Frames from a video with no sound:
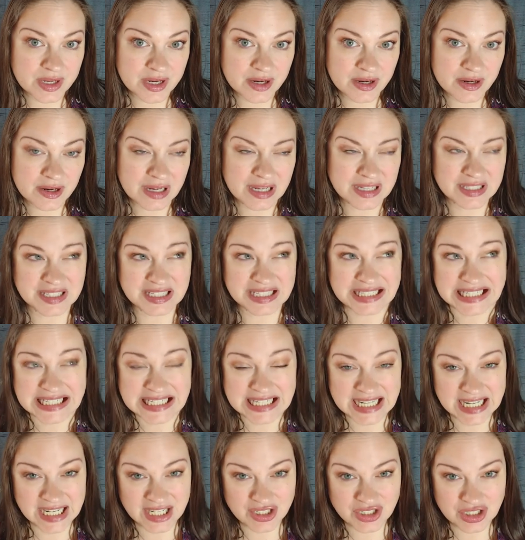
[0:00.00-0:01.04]
there as a
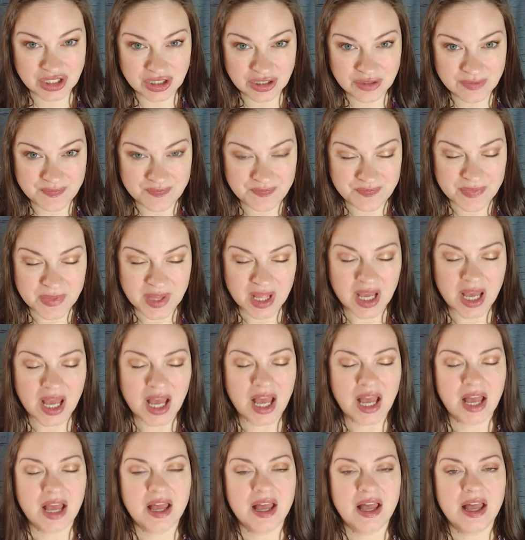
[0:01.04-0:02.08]
teenager.
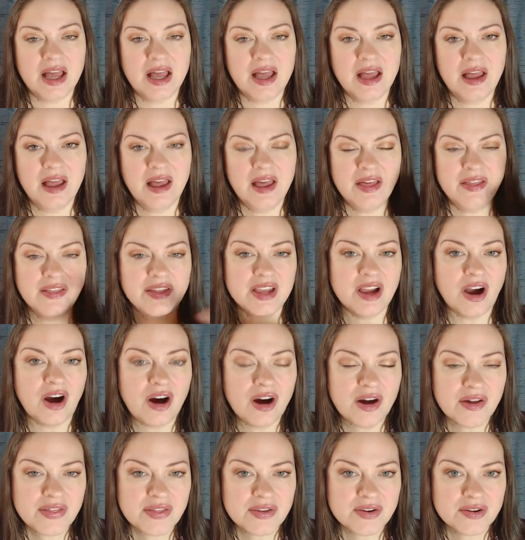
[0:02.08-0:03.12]
The
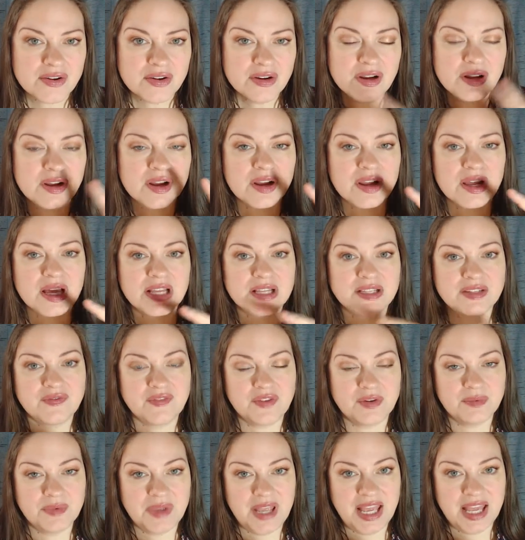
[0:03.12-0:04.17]
author is
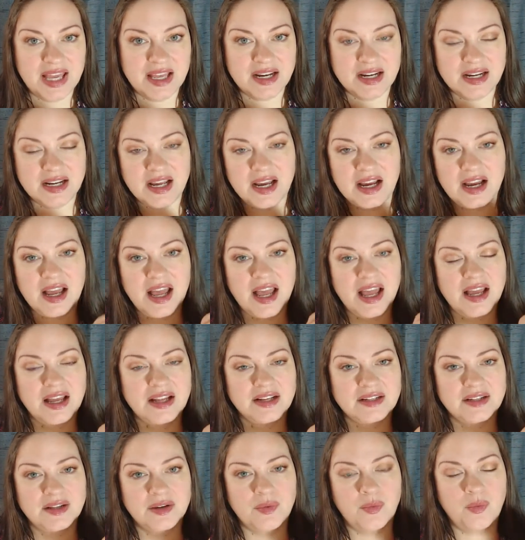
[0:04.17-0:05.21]
from Canada,
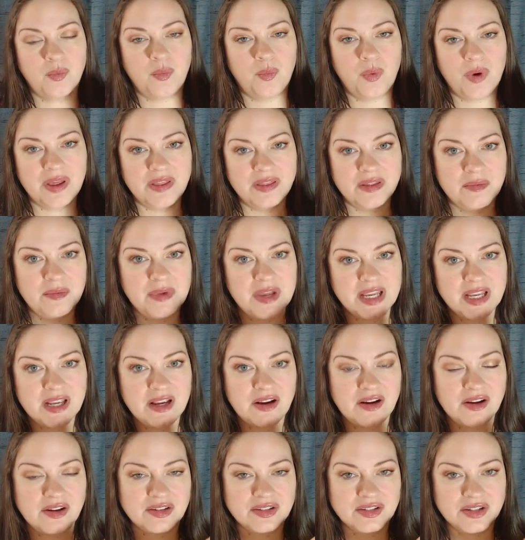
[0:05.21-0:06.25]
and when the main
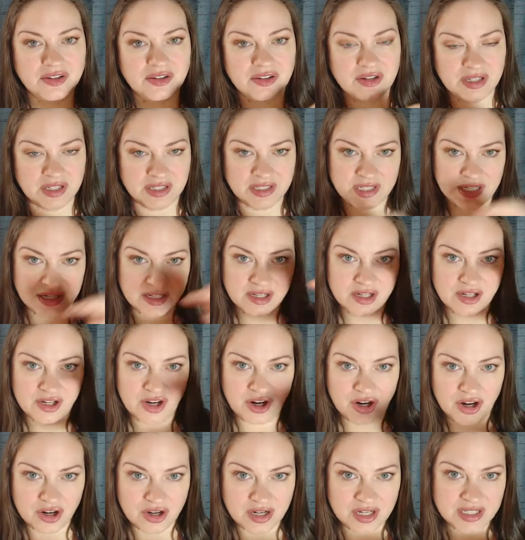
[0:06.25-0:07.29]
character is in
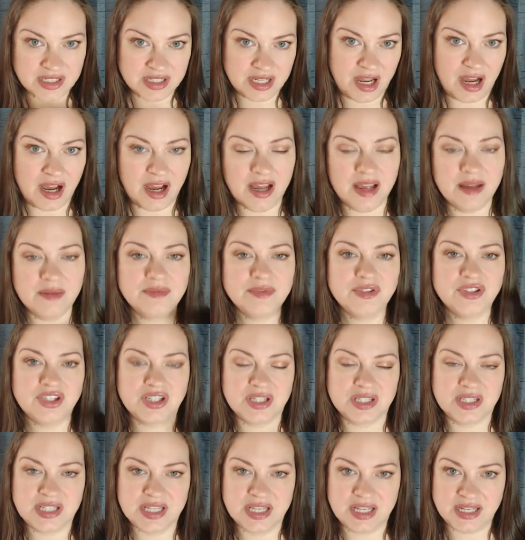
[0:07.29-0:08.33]
current time,
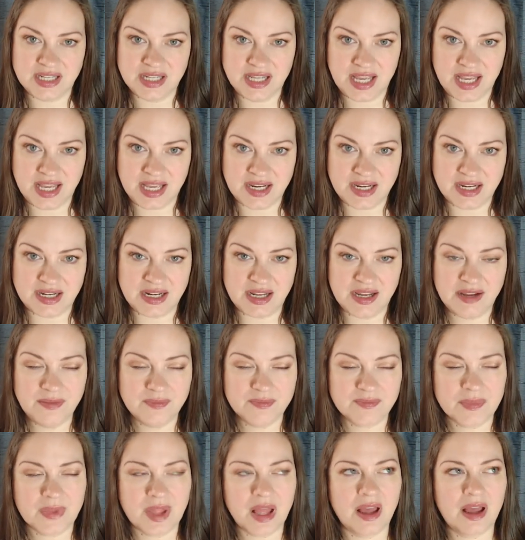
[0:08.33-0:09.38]
she's in Canada.
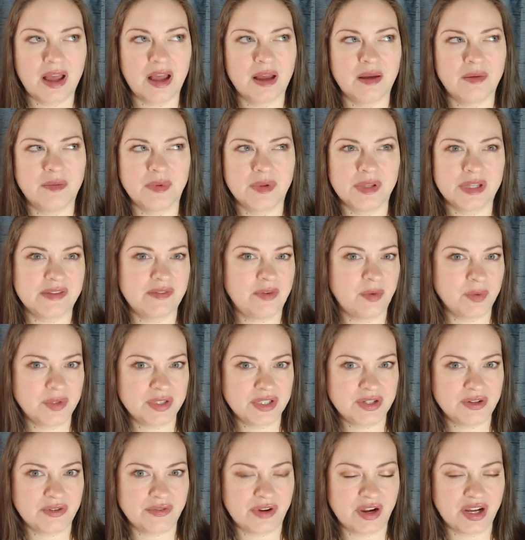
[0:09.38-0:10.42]
I believe it
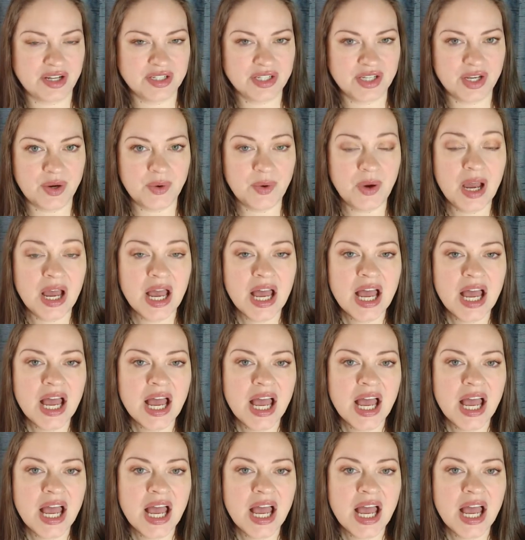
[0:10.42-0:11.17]
was Toronto.